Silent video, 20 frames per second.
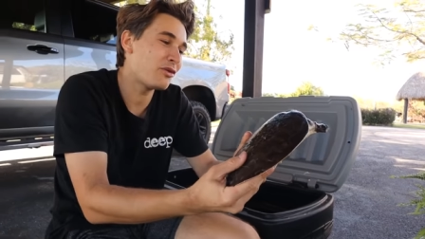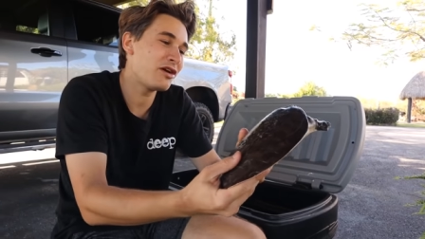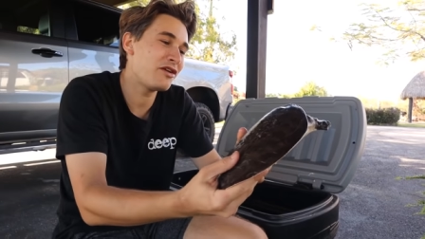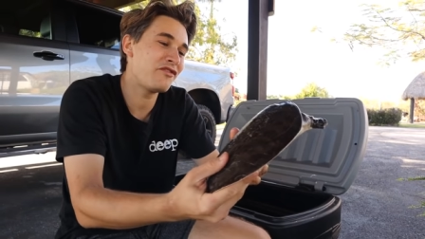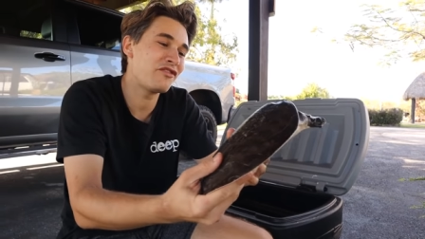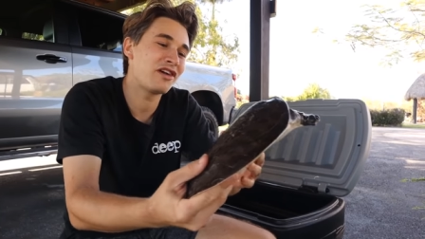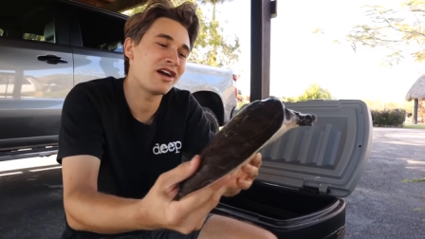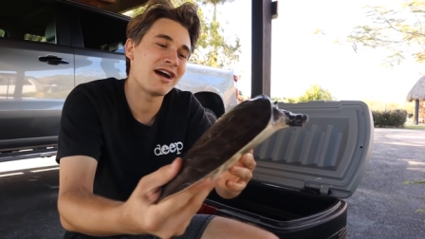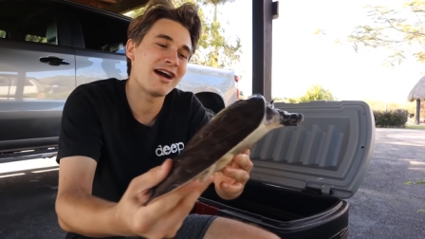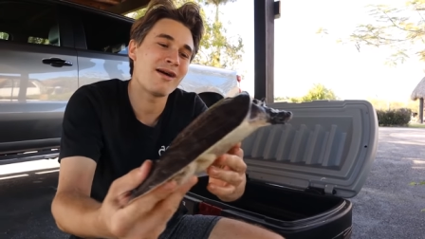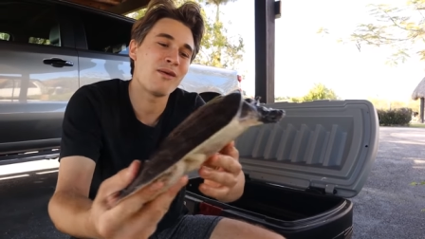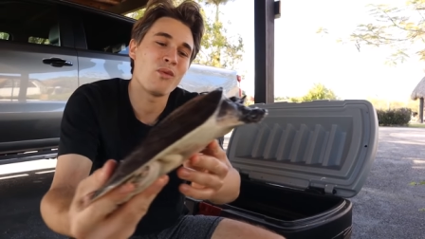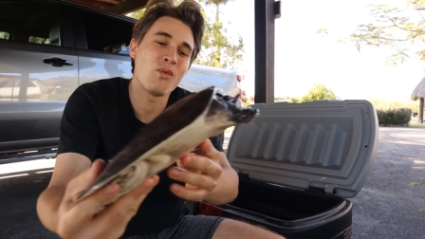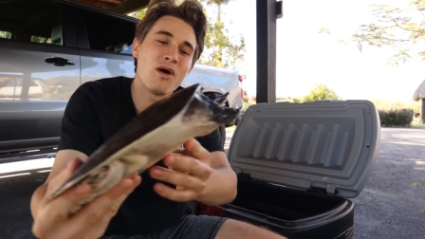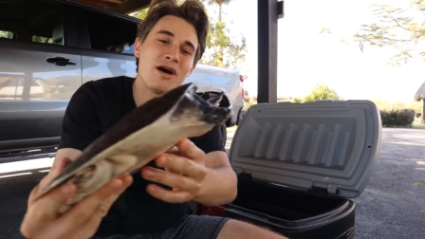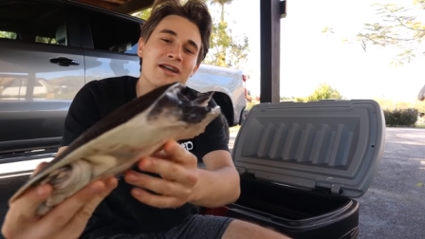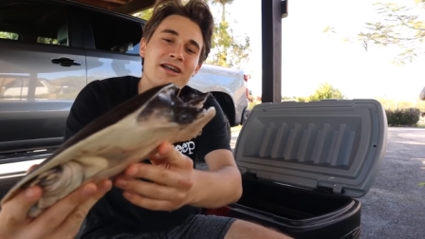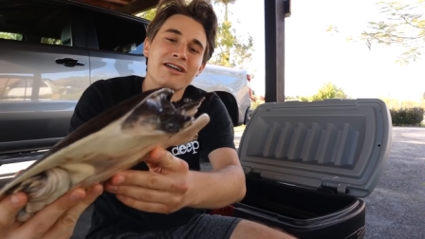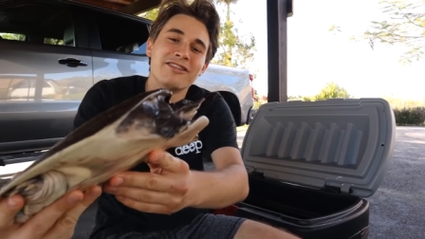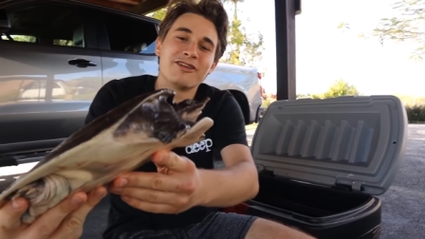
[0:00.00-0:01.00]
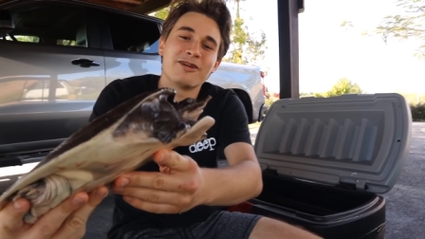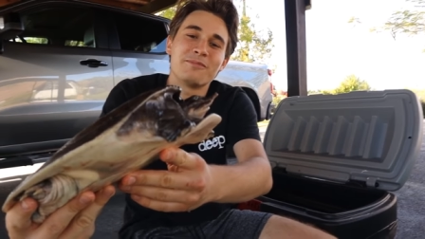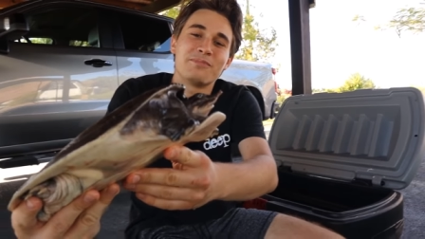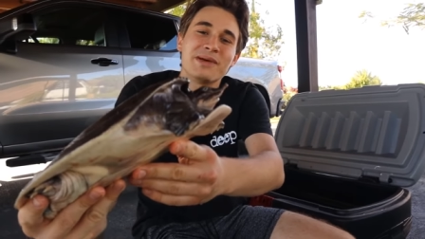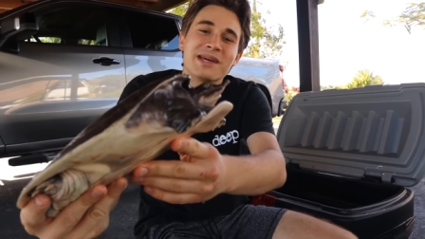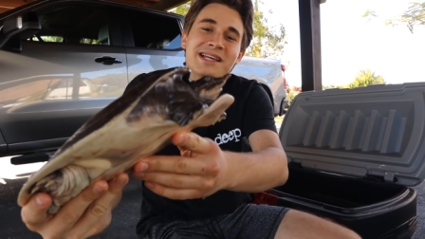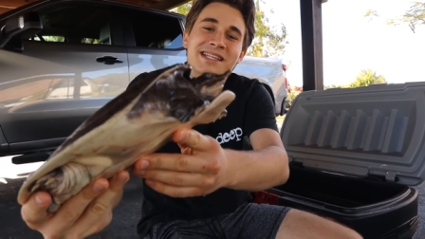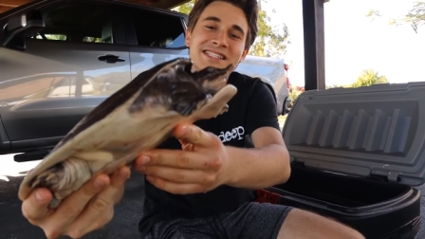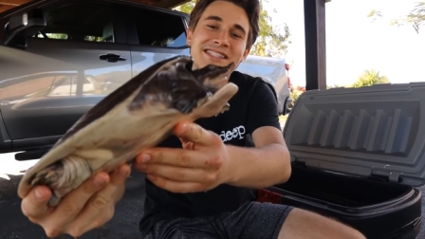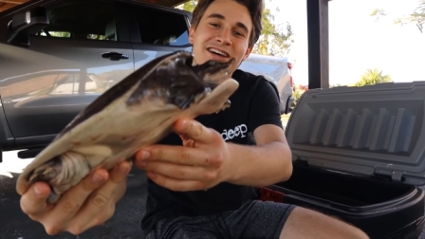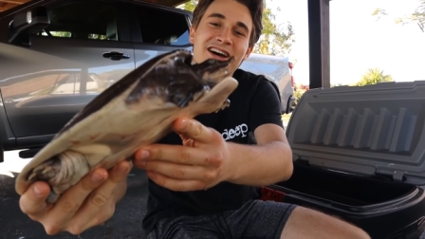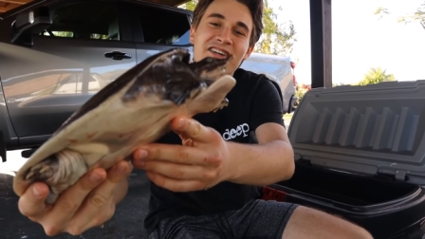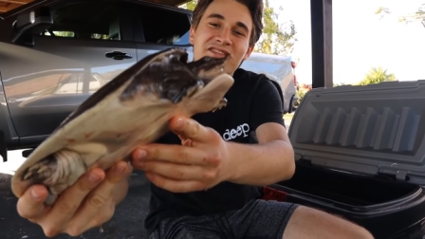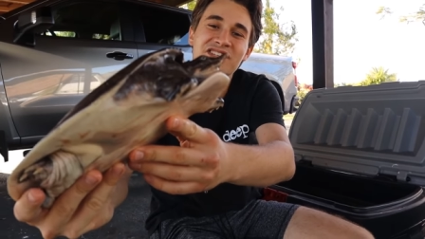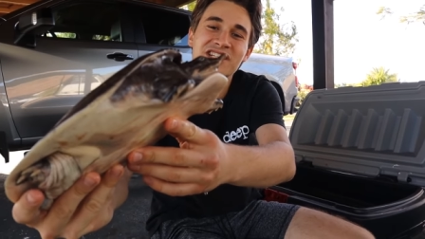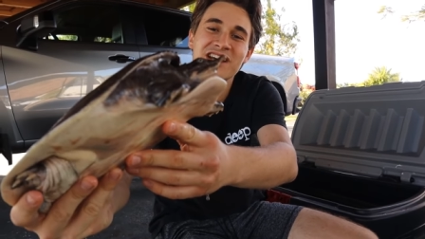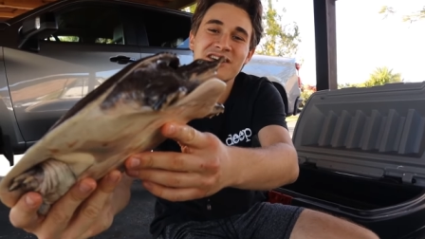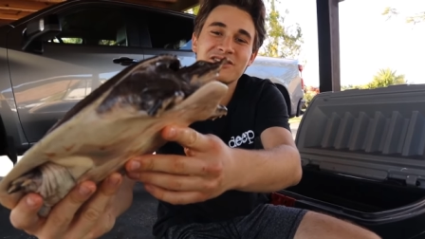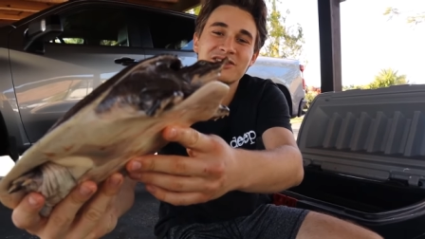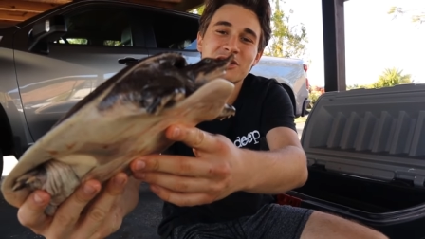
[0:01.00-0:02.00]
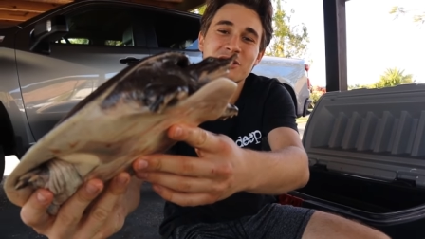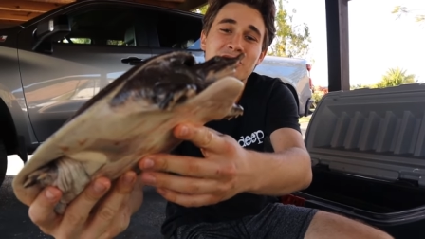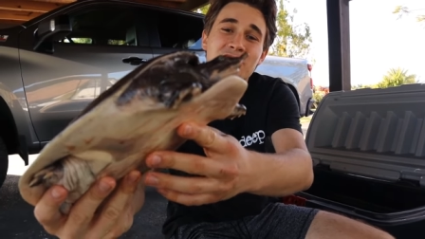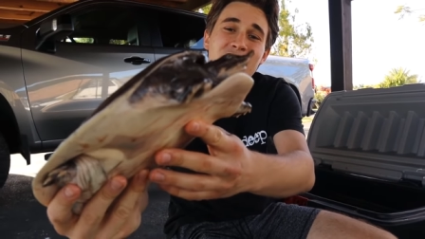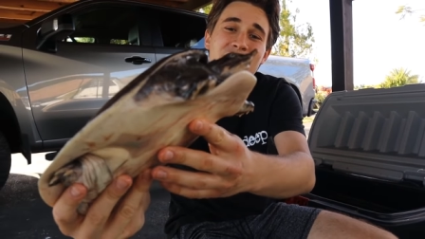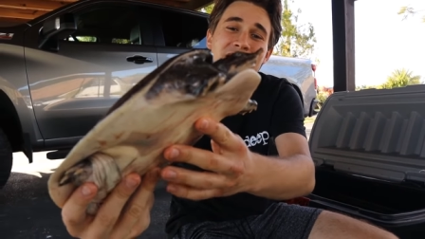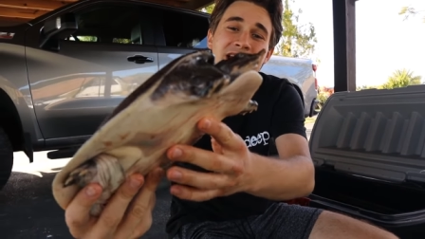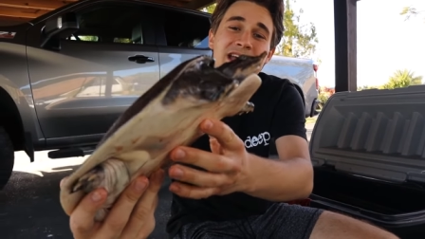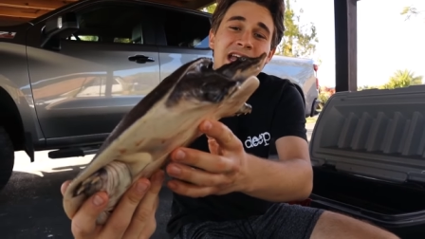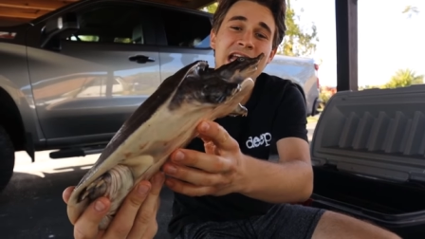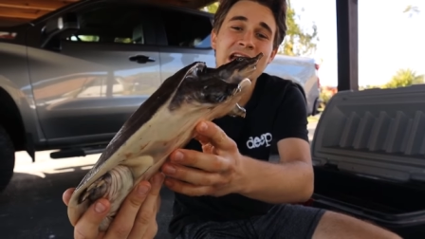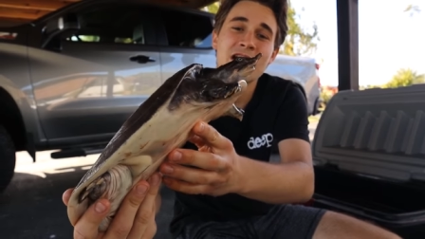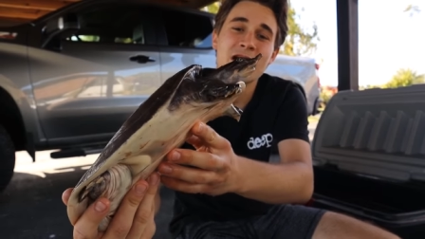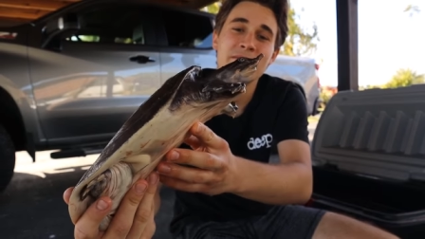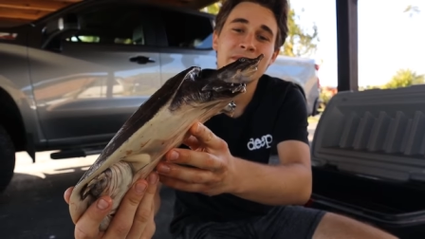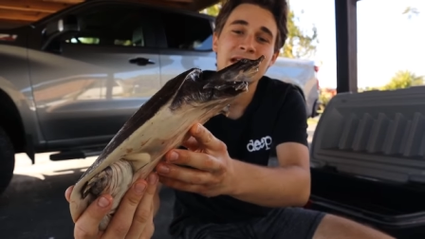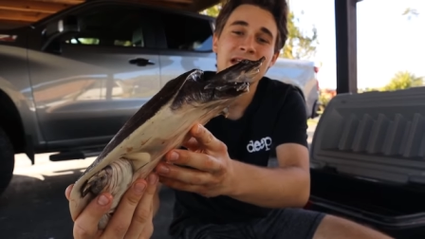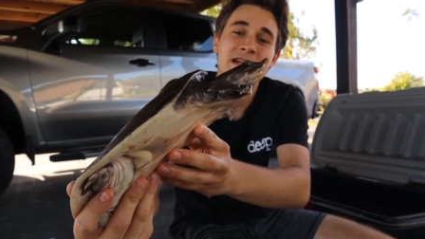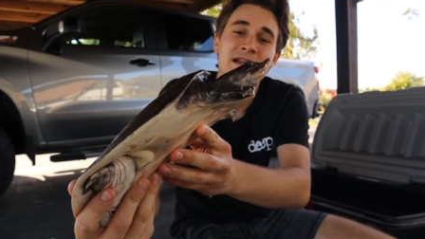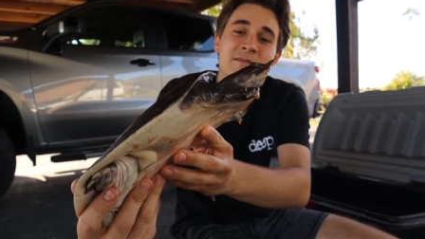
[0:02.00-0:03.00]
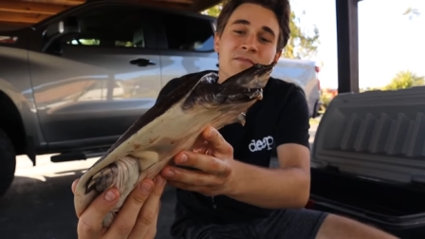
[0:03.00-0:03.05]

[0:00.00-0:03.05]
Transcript: we've got one other big soft shell turtle right here. I mean,